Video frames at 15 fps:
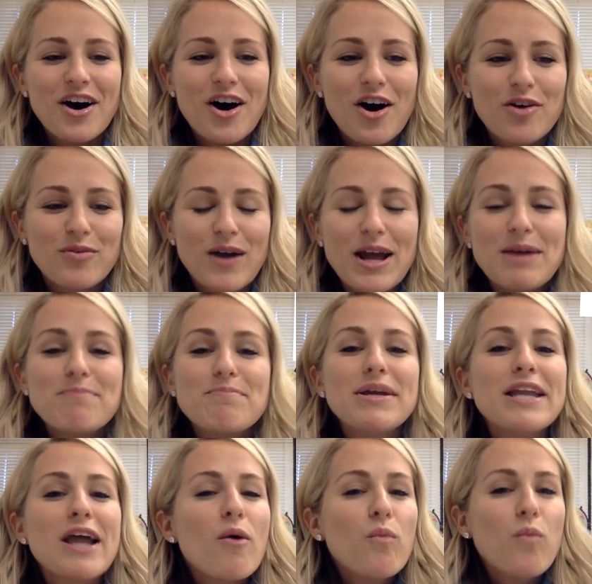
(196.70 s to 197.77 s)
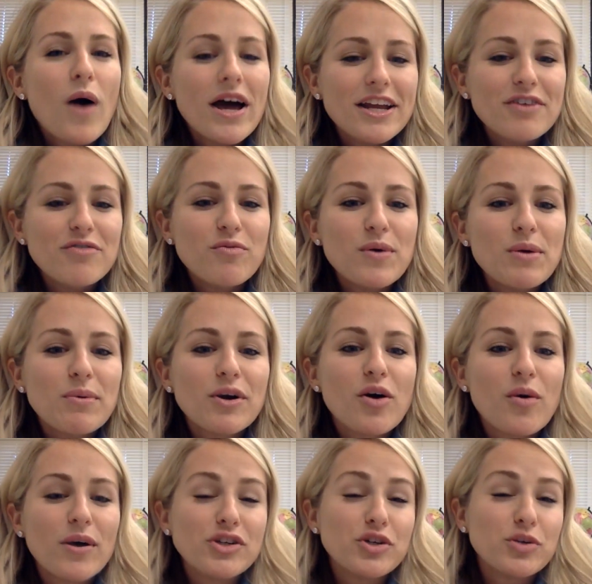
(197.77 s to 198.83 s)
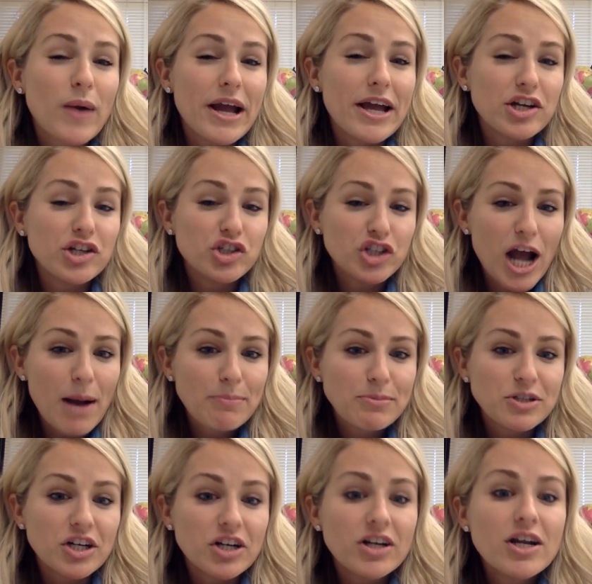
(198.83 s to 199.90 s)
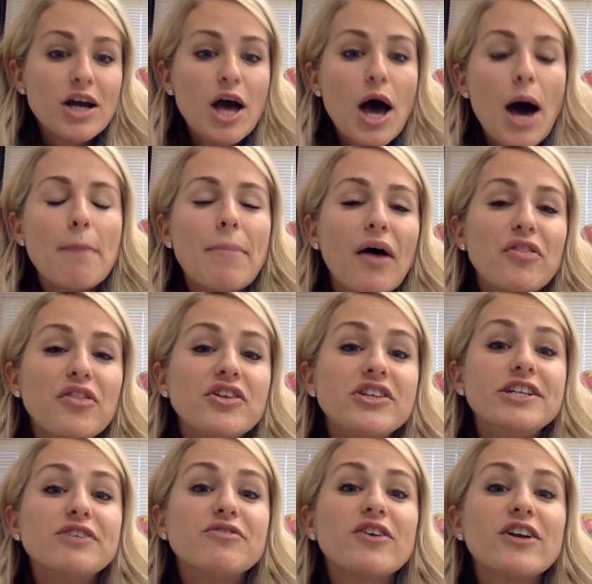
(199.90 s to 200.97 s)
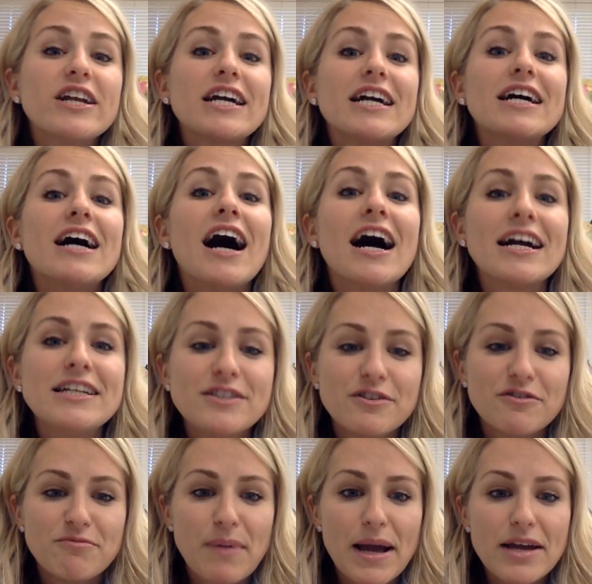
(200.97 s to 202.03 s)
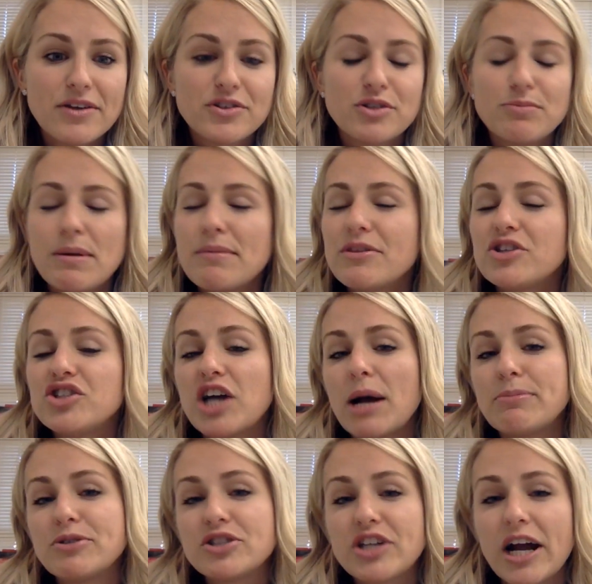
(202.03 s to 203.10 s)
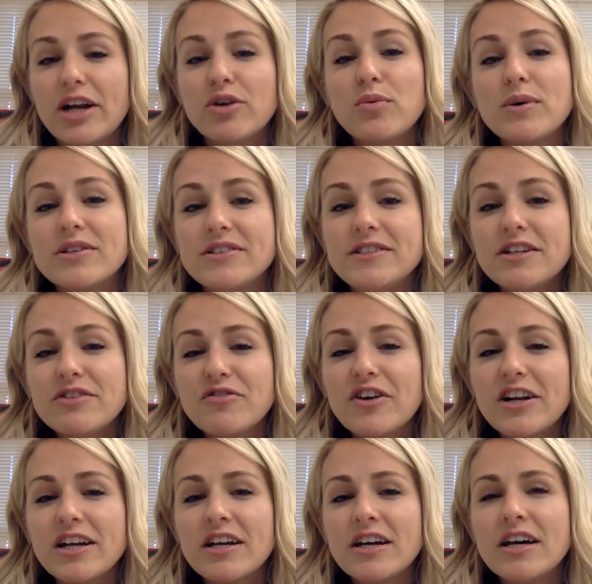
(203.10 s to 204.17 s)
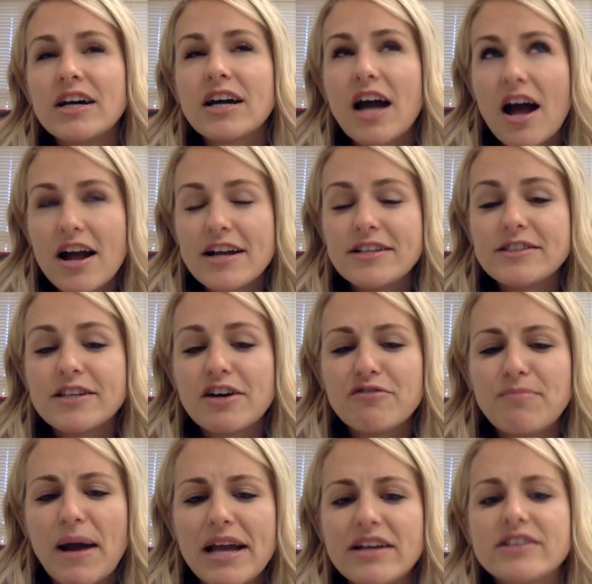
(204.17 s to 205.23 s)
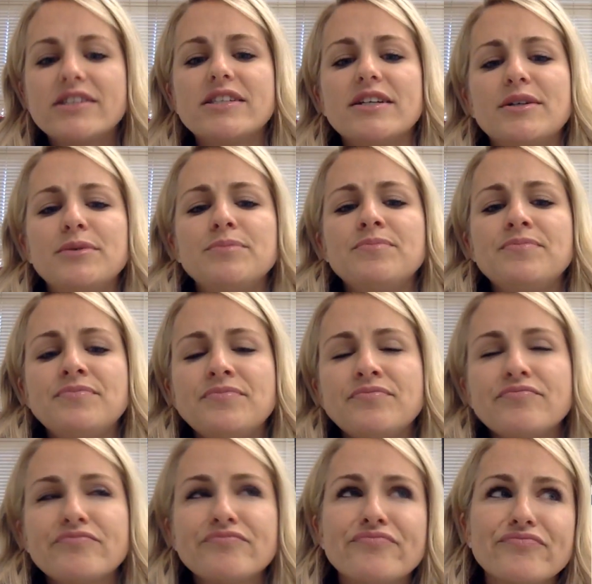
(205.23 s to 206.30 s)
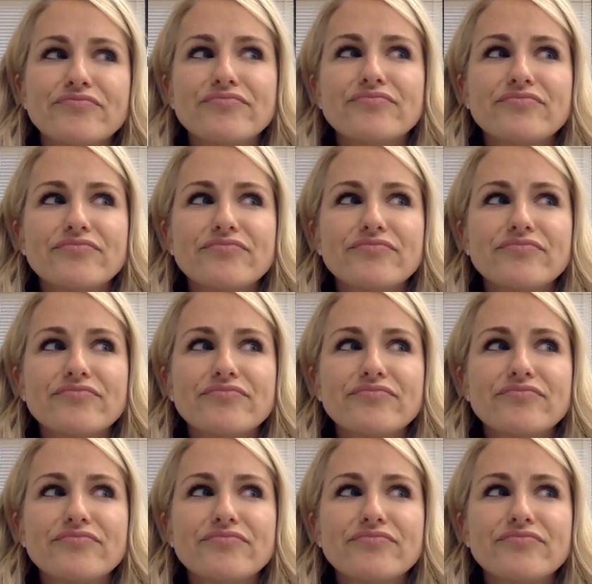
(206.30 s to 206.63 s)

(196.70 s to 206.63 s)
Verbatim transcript: All right, but now what if we were going to write a chapter about the different kinds of bikes? Maybe the chapter title was Different Kinds of Bikes. Hmm.